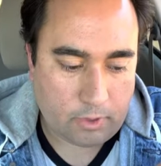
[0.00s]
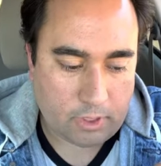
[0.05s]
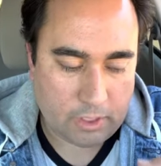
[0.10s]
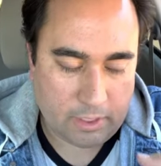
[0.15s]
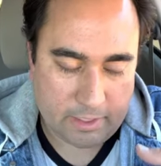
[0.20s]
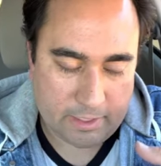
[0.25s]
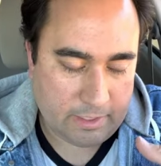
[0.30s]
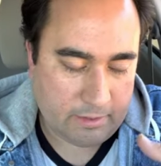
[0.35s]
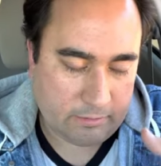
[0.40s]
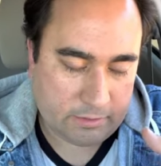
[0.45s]

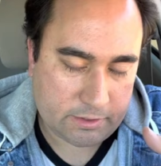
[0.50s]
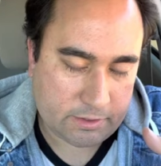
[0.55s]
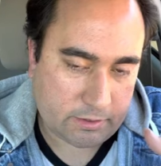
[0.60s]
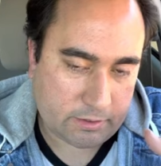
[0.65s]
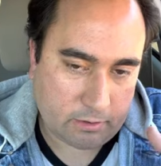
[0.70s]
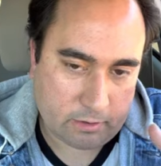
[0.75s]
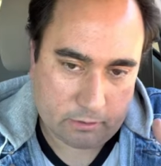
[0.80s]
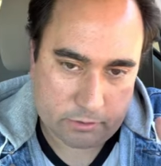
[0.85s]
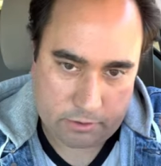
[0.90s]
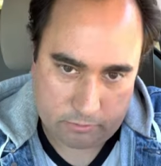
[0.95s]
And then I used to
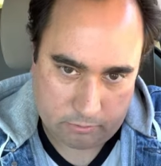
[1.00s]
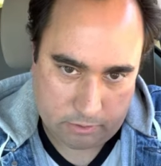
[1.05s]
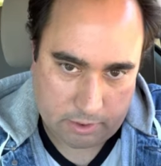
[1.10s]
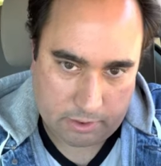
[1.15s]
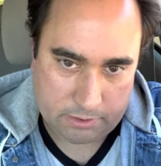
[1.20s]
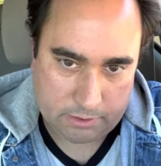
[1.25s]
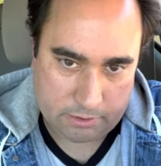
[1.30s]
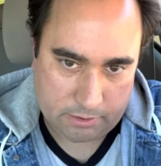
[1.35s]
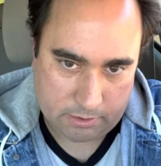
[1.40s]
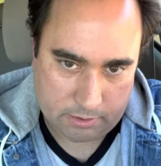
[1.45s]
also
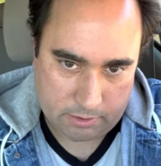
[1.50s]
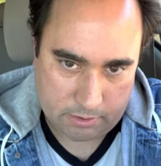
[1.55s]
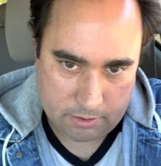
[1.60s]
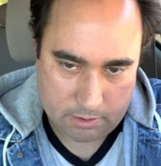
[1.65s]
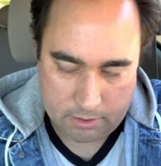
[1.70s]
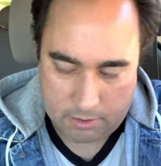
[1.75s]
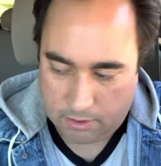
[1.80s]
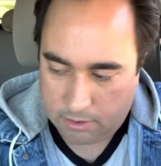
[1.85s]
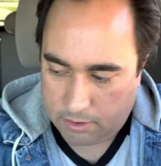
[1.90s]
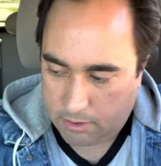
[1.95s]
watch,
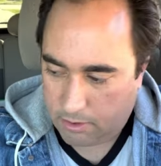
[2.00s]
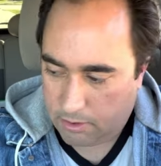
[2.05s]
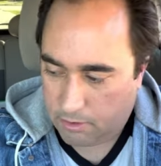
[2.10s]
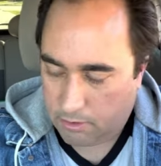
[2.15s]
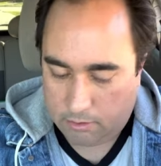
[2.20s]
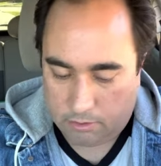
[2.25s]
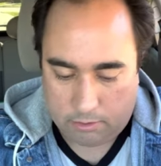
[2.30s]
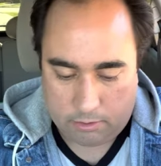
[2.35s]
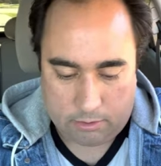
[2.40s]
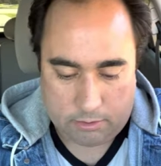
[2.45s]

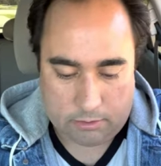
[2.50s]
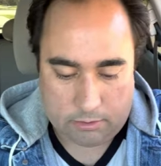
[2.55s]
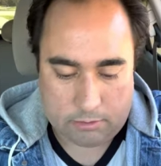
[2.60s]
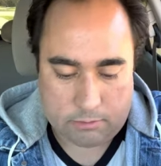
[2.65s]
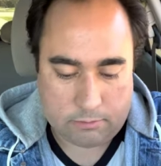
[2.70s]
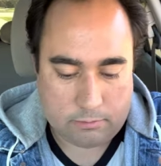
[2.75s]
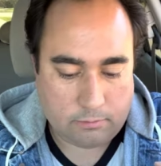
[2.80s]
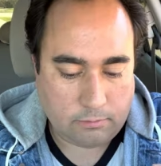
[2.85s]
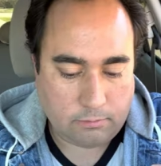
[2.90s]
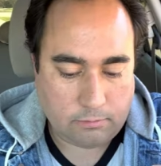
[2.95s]

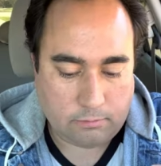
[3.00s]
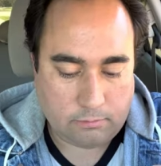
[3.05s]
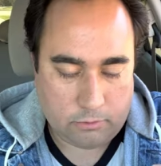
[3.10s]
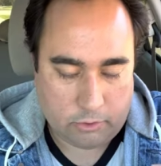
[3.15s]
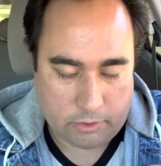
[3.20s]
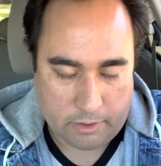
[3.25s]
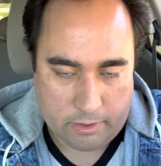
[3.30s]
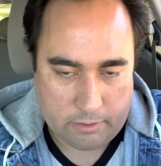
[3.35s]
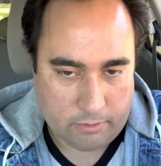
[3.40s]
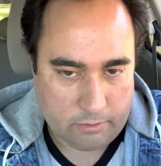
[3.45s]

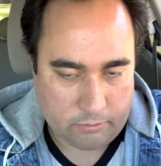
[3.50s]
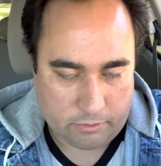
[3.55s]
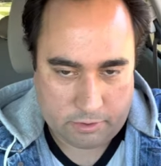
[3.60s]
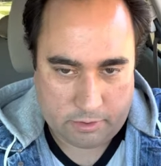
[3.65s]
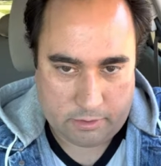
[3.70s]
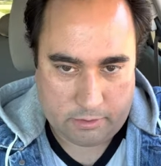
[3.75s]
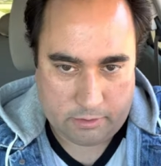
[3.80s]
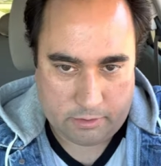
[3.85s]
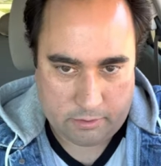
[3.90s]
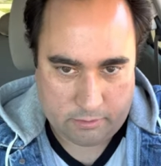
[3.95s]
okay,
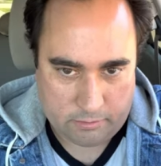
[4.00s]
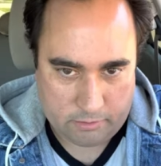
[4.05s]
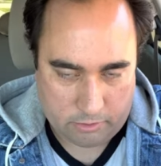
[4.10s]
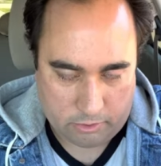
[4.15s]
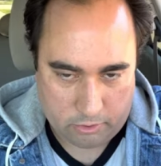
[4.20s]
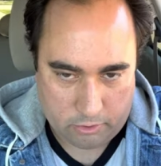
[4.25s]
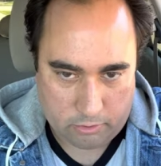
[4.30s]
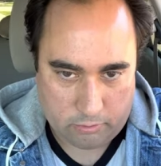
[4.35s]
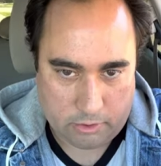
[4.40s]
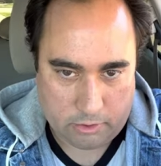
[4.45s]
the
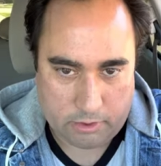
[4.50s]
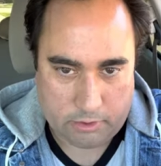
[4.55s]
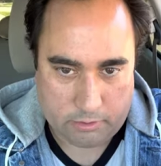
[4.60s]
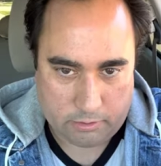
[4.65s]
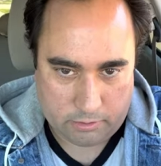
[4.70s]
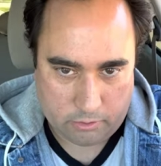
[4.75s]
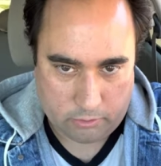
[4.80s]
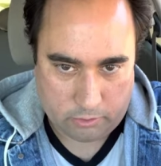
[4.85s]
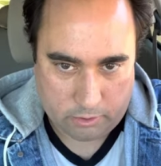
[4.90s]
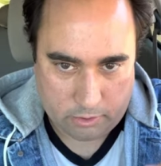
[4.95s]

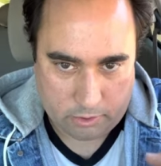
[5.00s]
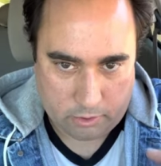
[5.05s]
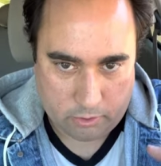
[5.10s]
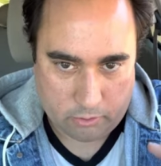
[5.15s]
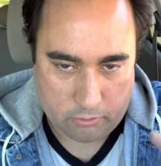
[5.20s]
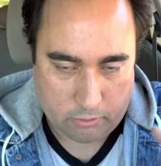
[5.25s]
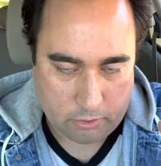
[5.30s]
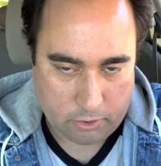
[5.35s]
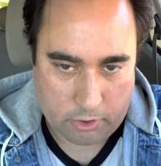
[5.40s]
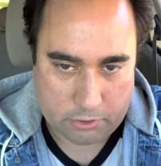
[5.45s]
good
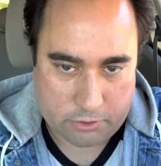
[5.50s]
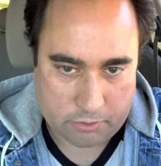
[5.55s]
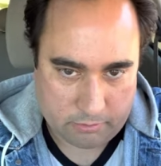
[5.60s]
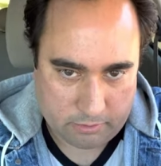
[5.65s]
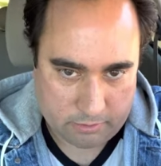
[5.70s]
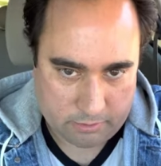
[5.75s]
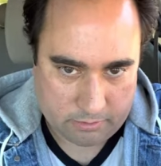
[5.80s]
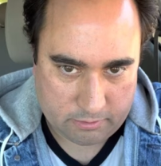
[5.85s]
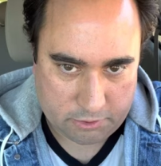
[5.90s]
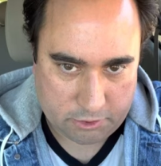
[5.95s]
one also
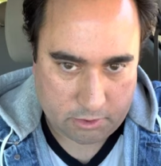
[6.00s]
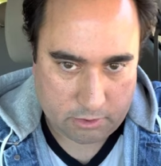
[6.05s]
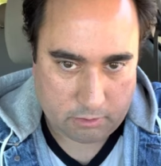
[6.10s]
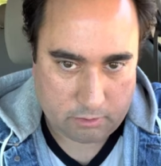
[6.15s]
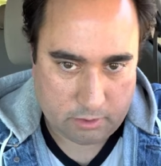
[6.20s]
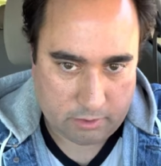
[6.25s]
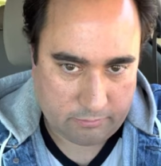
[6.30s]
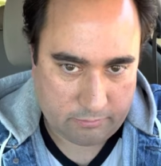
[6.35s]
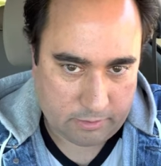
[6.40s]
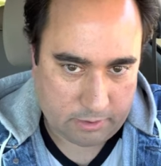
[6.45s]
with
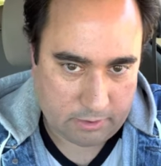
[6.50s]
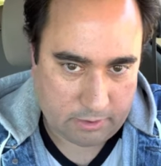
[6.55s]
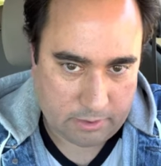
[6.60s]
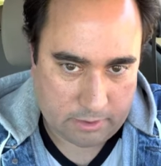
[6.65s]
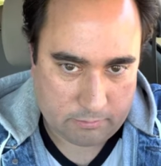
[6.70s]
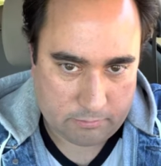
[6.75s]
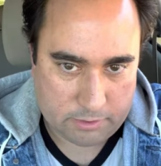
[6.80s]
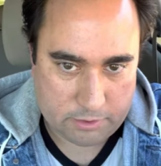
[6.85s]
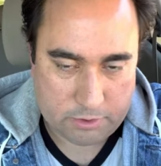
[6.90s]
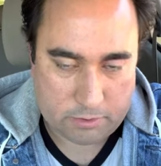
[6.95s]
Jean-Claude Van
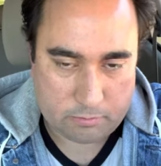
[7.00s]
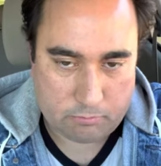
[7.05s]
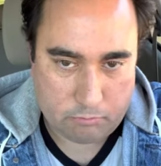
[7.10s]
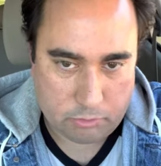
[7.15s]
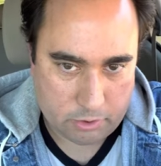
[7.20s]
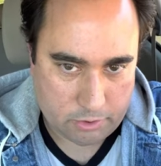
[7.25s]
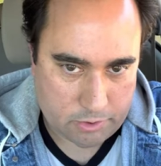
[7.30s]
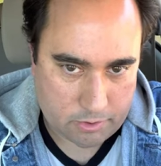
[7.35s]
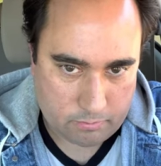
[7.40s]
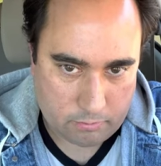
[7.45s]
Damme is
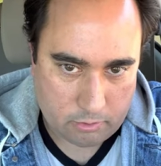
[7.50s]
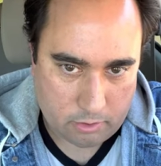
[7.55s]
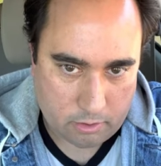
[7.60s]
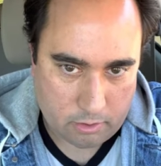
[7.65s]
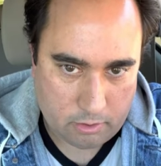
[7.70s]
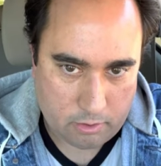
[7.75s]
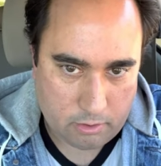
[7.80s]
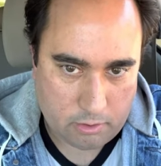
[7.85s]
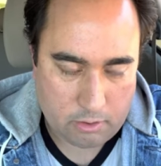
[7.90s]
Bloodsport.